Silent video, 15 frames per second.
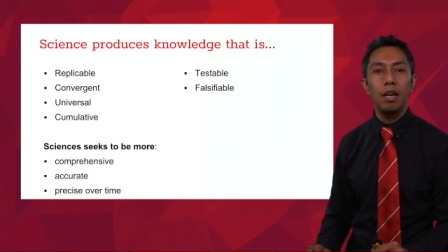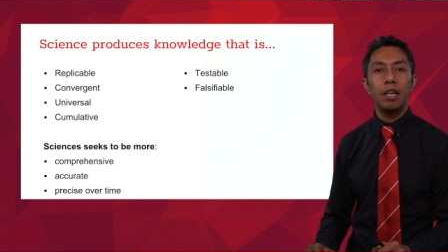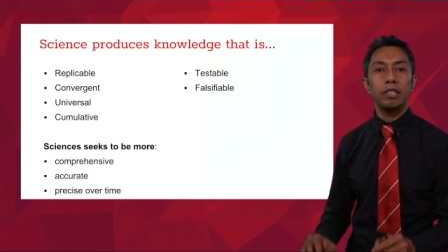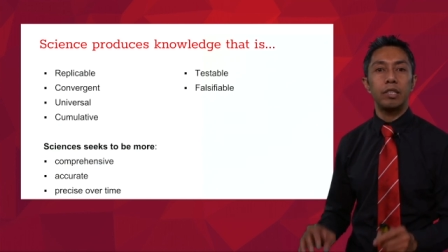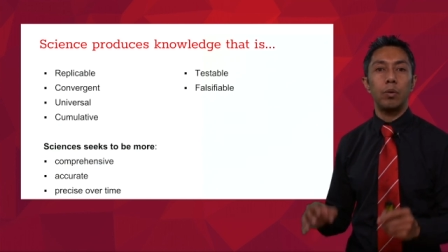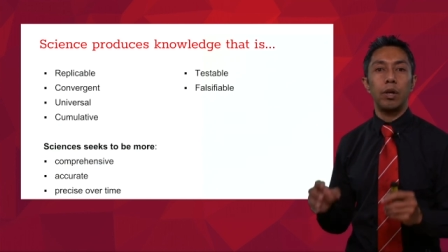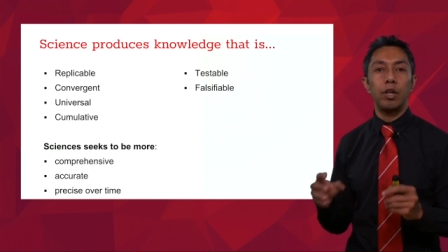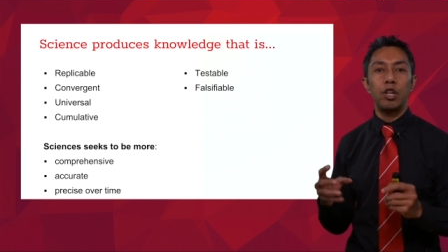
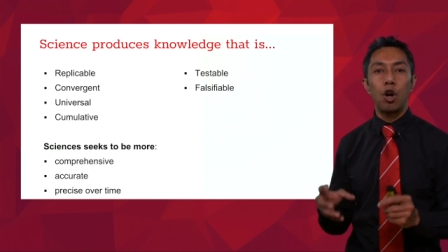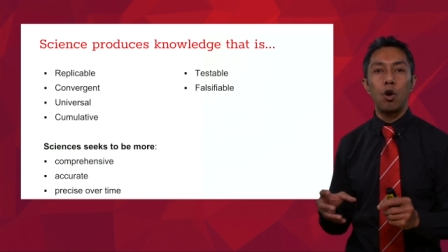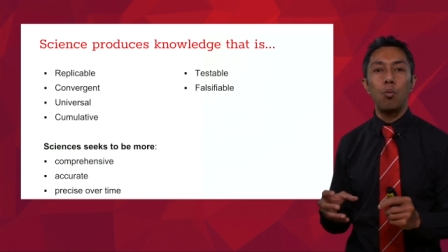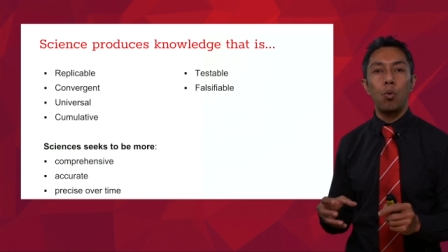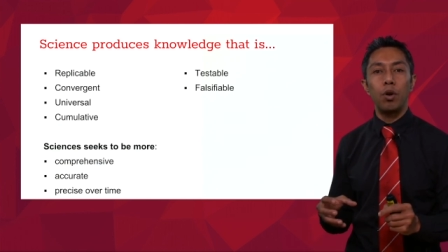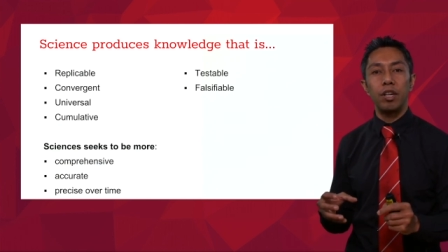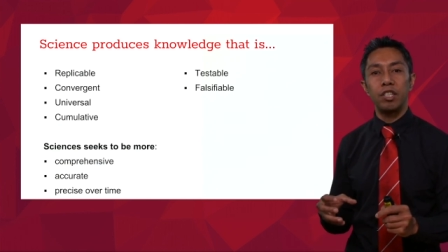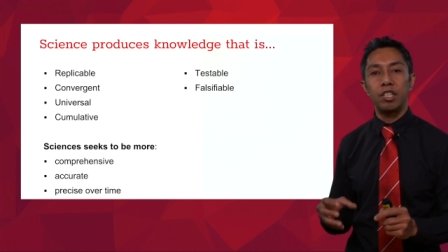So we don't
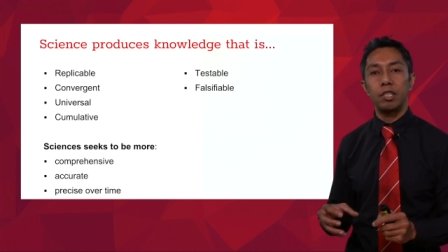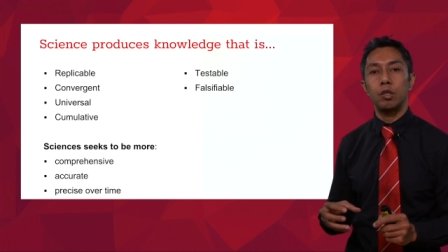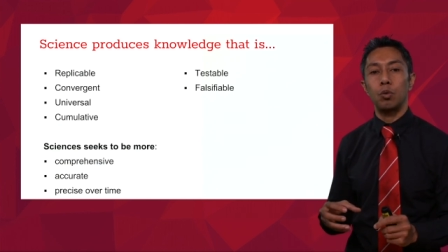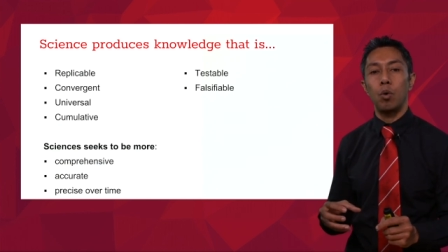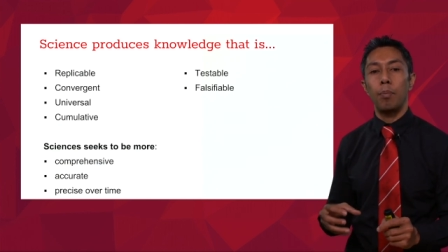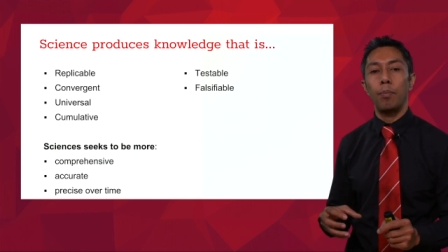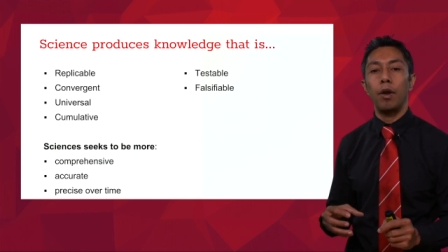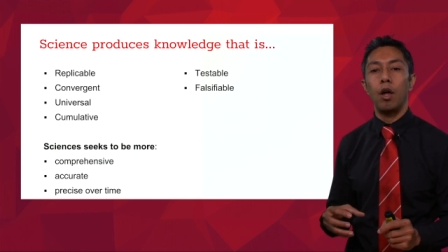want it just to
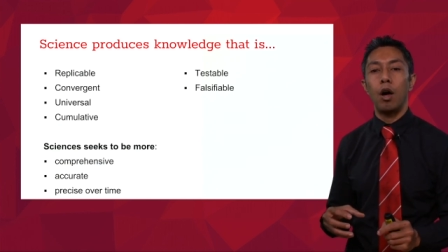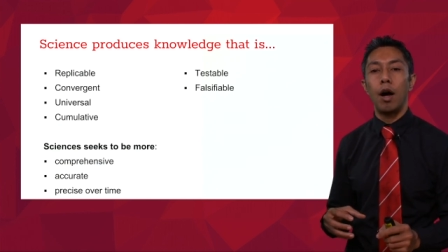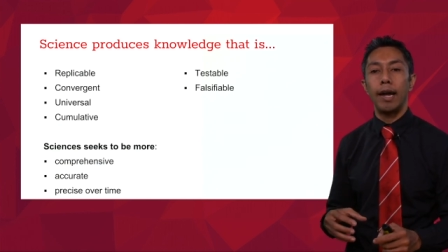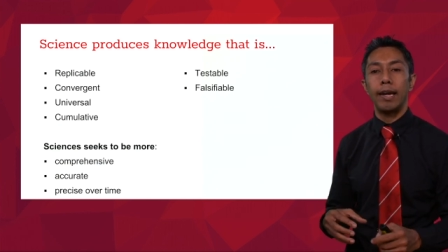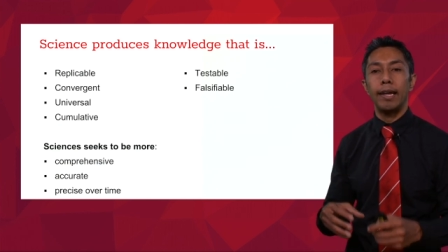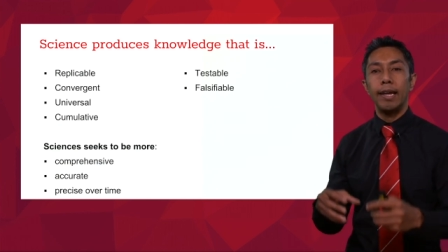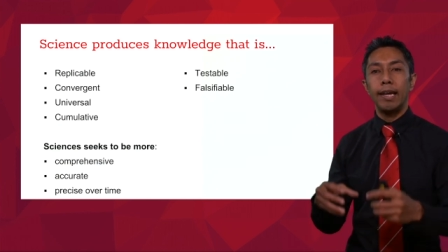apply